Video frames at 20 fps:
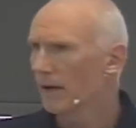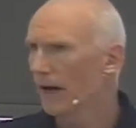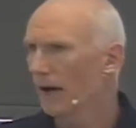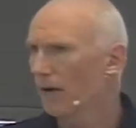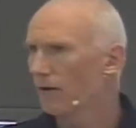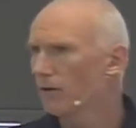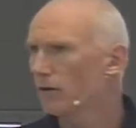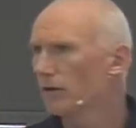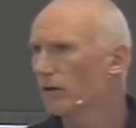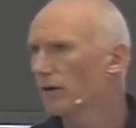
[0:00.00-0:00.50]

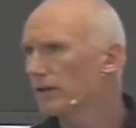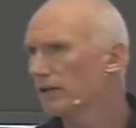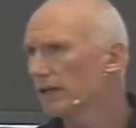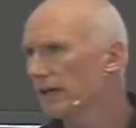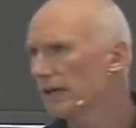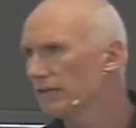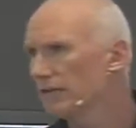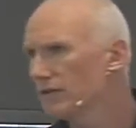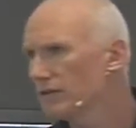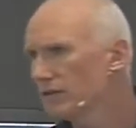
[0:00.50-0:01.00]
How God
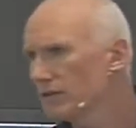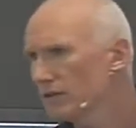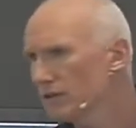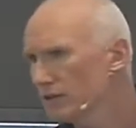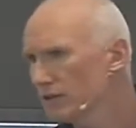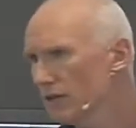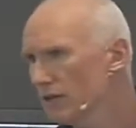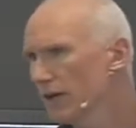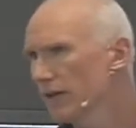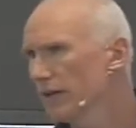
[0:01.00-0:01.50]
gives the
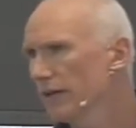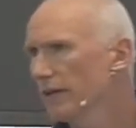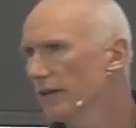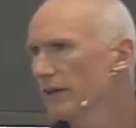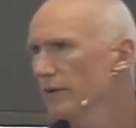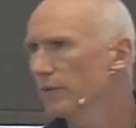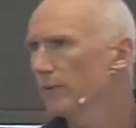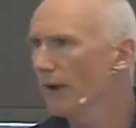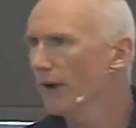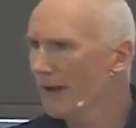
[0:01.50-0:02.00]
sun
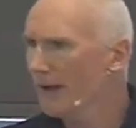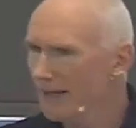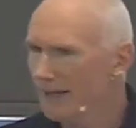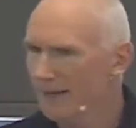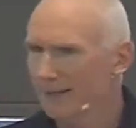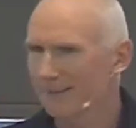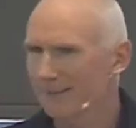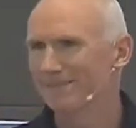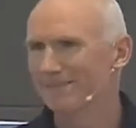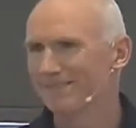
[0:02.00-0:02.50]
and the
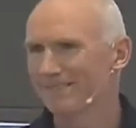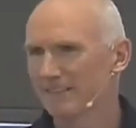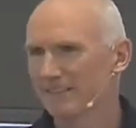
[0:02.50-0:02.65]
rain